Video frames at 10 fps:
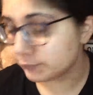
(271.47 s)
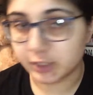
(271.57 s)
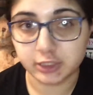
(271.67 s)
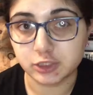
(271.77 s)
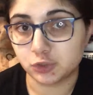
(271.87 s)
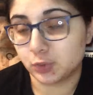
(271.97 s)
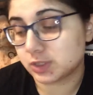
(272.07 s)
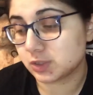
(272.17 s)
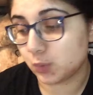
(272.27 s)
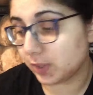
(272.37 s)
It's short,
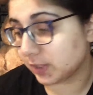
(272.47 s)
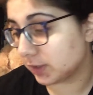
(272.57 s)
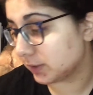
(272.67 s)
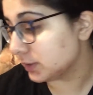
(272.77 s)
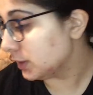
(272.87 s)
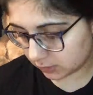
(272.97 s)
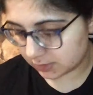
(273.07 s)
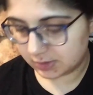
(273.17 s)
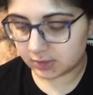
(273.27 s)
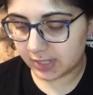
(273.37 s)
so why not?
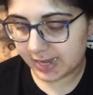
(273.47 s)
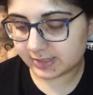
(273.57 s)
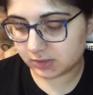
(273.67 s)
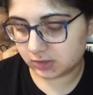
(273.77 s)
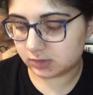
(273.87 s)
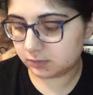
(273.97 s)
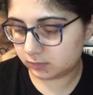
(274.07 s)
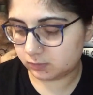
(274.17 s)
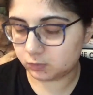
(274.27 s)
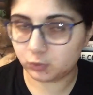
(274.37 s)
So the next
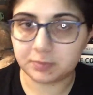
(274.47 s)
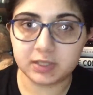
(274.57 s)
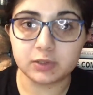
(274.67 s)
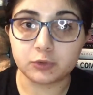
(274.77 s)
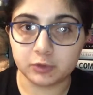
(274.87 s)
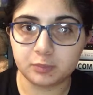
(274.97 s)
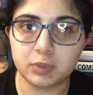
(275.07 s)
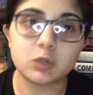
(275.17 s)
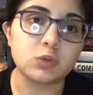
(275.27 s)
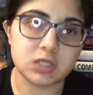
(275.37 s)
would be the group
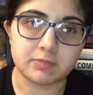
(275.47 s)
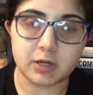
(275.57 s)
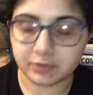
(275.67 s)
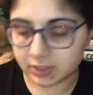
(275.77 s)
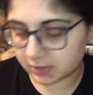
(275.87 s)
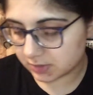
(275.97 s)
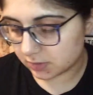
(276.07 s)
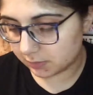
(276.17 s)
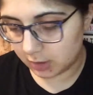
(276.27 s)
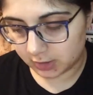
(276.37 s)
book, which I'm not reading,
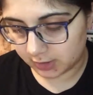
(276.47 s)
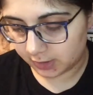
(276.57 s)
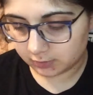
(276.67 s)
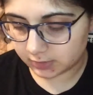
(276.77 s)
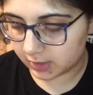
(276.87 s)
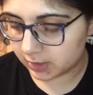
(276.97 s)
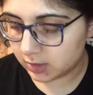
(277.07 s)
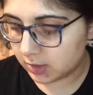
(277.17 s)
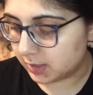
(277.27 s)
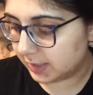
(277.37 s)
so I'm not going to count that.
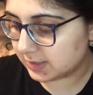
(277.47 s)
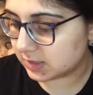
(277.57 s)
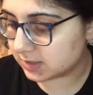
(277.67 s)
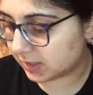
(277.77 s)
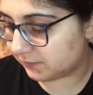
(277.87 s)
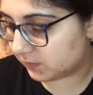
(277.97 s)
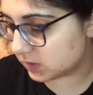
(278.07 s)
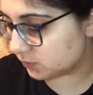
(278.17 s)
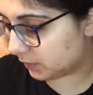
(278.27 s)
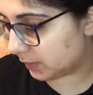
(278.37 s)
Next is
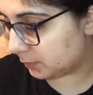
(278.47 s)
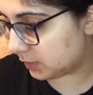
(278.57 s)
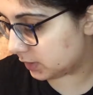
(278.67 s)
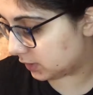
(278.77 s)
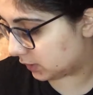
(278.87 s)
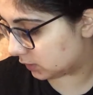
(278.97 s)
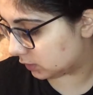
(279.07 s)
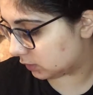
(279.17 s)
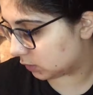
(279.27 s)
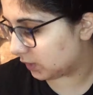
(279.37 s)
diverse rep,
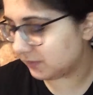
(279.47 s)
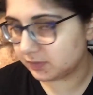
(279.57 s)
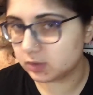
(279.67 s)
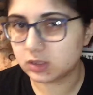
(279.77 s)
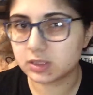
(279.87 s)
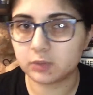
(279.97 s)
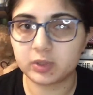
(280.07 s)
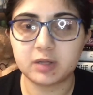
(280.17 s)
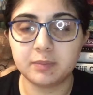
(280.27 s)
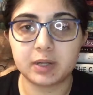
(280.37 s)
and quite a few of these can
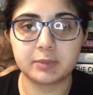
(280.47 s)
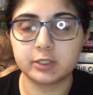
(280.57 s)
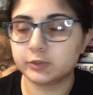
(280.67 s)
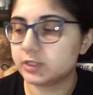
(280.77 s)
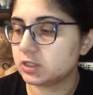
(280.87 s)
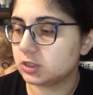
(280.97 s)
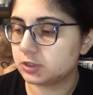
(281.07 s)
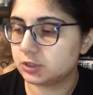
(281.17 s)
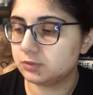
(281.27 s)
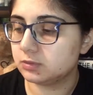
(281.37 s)
work, but I'm going to
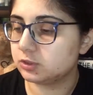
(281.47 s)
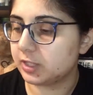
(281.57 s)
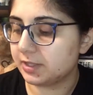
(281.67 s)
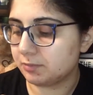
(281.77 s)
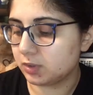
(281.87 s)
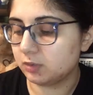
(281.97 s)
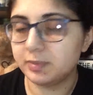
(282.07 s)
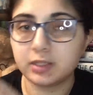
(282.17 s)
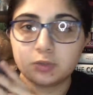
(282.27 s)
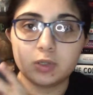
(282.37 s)
choose Dragon Pearl
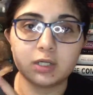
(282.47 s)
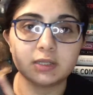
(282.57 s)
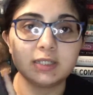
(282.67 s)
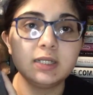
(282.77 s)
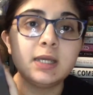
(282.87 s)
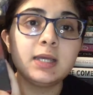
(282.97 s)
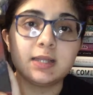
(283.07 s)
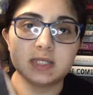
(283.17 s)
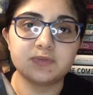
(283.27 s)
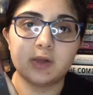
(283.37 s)
by Yoon Ha Lee.
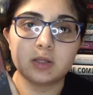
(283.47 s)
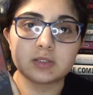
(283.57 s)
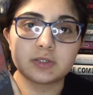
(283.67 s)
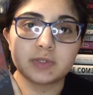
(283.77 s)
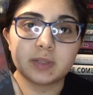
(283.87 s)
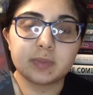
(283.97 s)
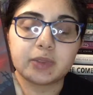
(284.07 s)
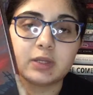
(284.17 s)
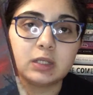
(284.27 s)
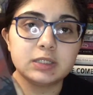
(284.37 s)
This follows Korean
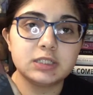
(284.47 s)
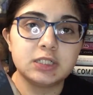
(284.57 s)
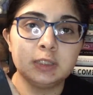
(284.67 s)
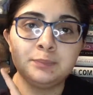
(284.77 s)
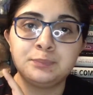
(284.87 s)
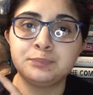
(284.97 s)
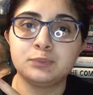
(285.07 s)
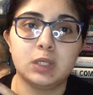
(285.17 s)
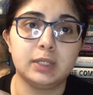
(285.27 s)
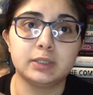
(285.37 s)
mythology,
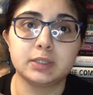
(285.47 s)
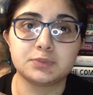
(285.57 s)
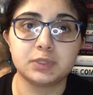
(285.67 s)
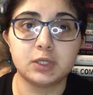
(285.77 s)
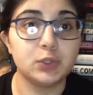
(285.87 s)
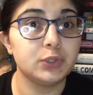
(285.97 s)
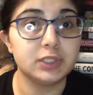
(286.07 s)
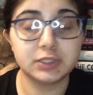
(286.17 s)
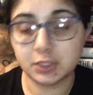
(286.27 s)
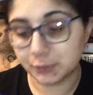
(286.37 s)
and that's really all you
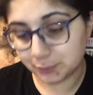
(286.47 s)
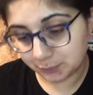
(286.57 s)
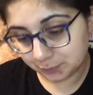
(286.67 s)
need to know.